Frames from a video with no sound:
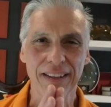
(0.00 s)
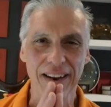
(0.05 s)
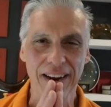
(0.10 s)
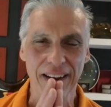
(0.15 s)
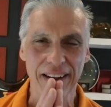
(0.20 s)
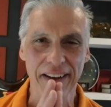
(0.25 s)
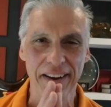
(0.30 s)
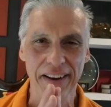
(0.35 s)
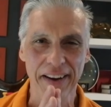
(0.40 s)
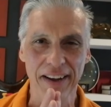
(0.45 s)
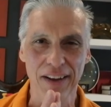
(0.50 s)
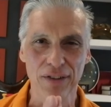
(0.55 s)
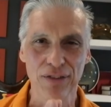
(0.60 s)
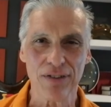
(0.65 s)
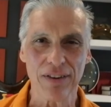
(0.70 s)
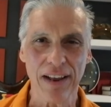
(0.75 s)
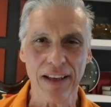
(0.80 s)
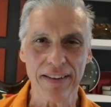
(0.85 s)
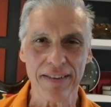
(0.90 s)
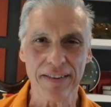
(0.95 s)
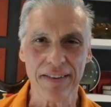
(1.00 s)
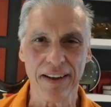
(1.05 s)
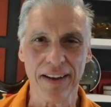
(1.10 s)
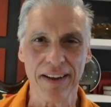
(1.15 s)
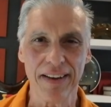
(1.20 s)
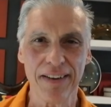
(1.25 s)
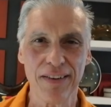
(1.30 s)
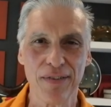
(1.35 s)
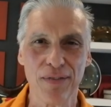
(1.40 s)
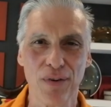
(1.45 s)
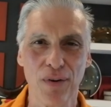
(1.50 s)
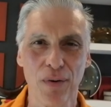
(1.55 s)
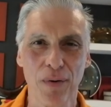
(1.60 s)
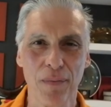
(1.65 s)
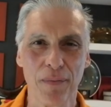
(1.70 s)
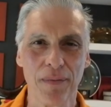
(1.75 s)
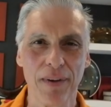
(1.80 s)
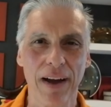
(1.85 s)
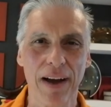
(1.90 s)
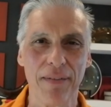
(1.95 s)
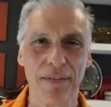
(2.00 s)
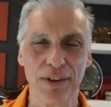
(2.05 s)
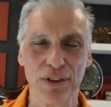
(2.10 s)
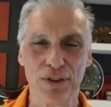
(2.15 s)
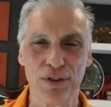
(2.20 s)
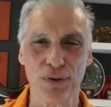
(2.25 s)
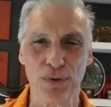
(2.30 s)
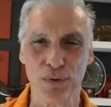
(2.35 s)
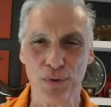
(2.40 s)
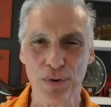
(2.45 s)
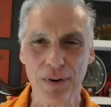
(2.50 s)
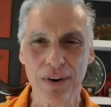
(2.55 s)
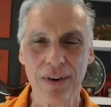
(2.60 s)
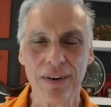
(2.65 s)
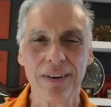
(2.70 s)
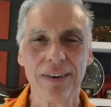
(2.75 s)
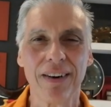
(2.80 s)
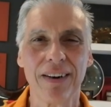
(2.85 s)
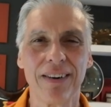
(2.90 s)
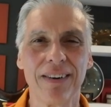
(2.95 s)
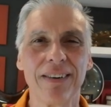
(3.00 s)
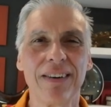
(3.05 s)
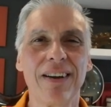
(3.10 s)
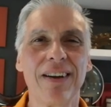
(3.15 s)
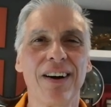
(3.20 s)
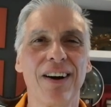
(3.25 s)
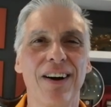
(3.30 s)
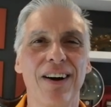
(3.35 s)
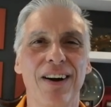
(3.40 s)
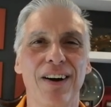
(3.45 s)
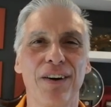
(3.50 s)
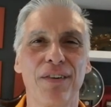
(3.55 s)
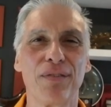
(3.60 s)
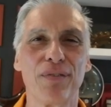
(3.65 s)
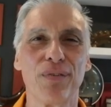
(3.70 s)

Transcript: that I announced last night from Aventura, our